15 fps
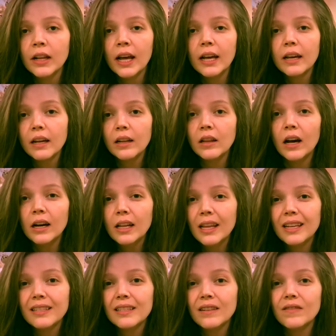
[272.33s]
Like a lot of
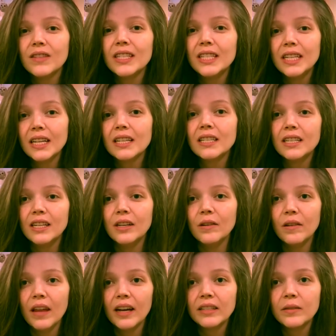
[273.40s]
that stuff sticks to you.
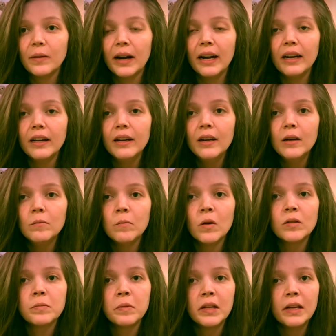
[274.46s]
That's why
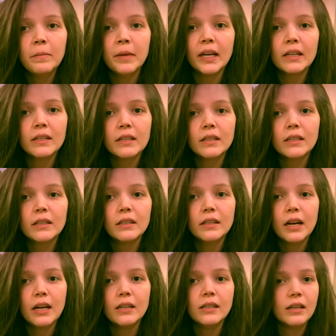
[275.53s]
most bulimics
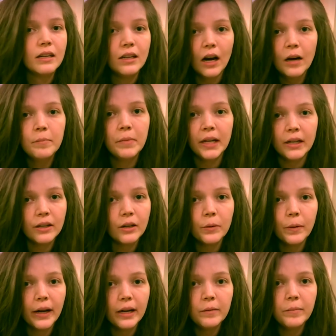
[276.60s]
tend to not be
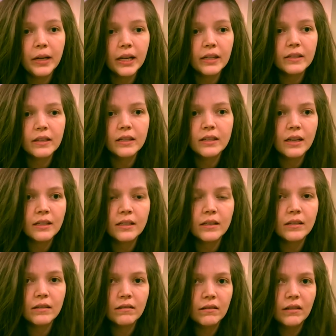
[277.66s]
underweight, because it
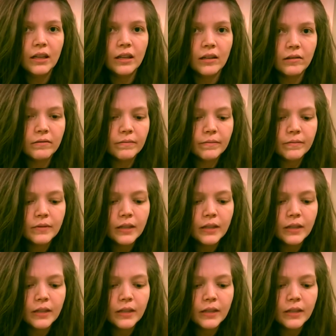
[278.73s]
doesn't, you know,